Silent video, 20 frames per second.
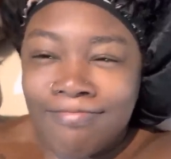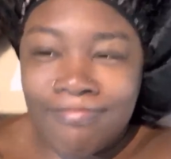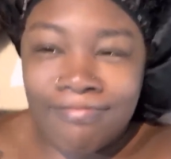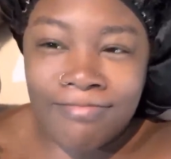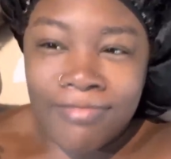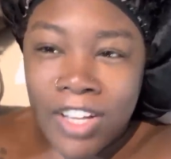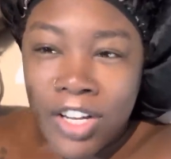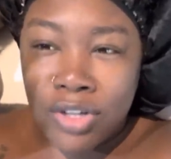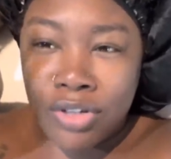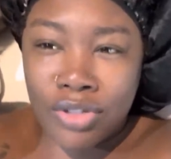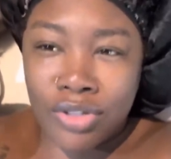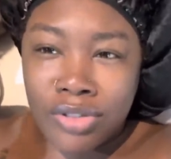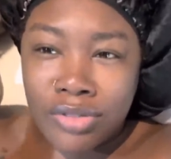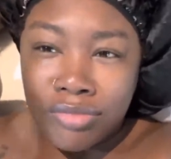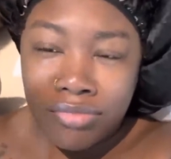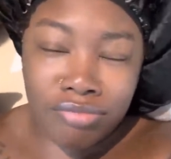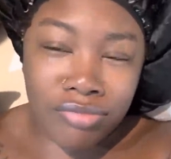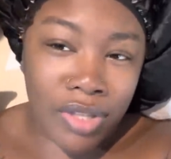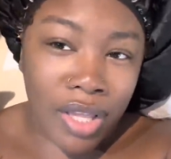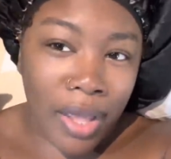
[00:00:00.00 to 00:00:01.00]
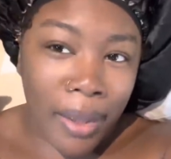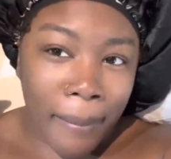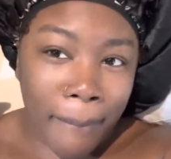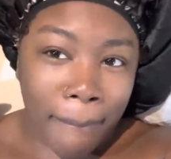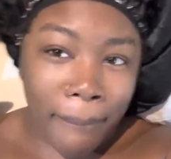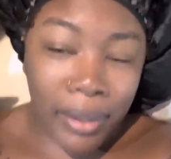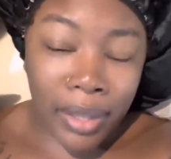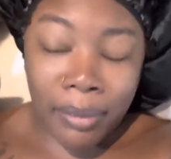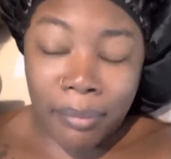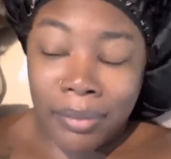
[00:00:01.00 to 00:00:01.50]
i don't know
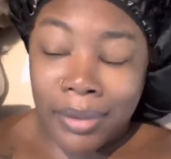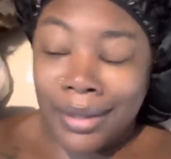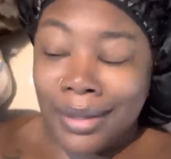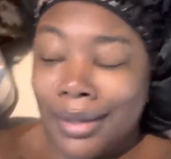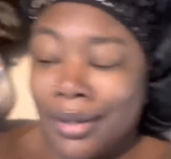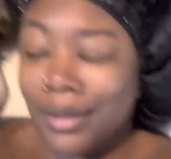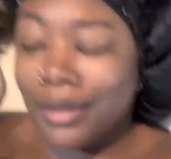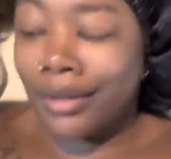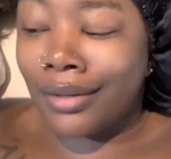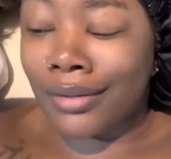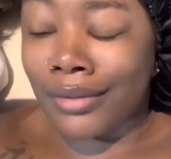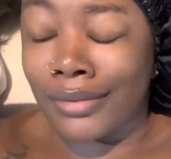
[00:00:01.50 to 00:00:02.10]
baby